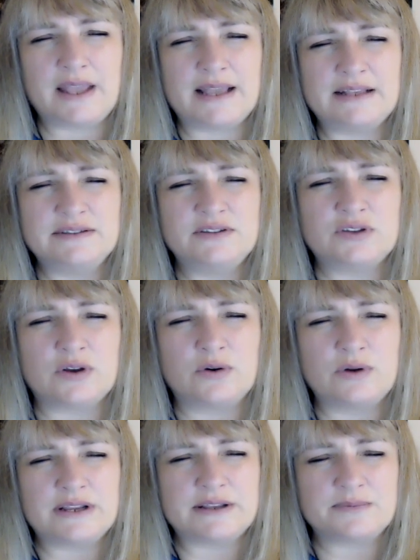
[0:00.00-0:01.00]
And
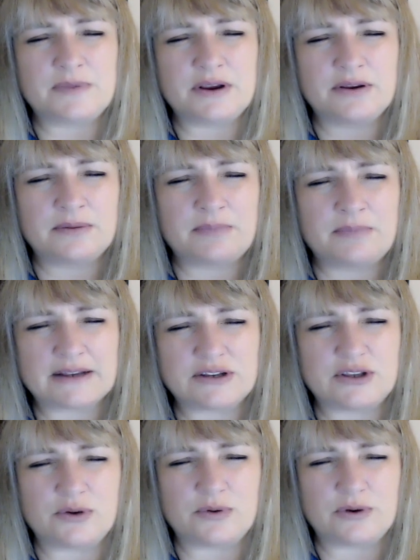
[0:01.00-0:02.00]
so it is mirroring back
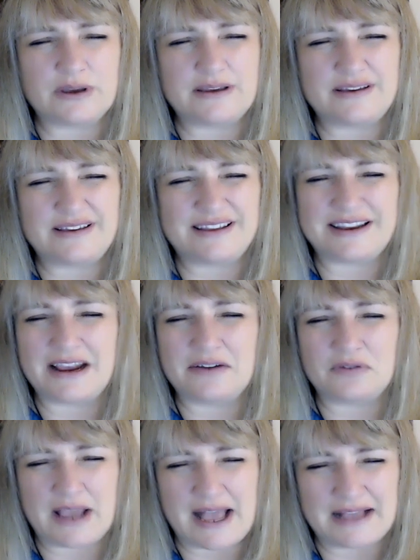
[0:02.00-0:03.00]
to you in
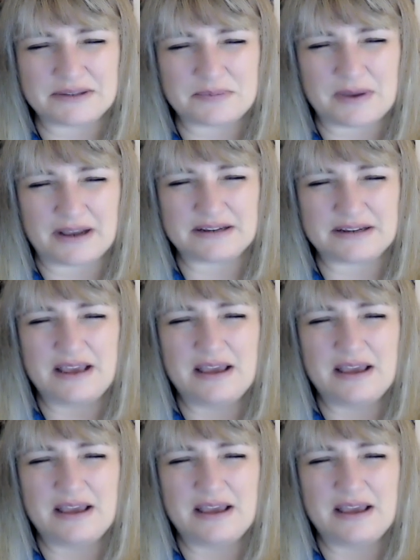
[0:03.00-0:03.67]
every aspect,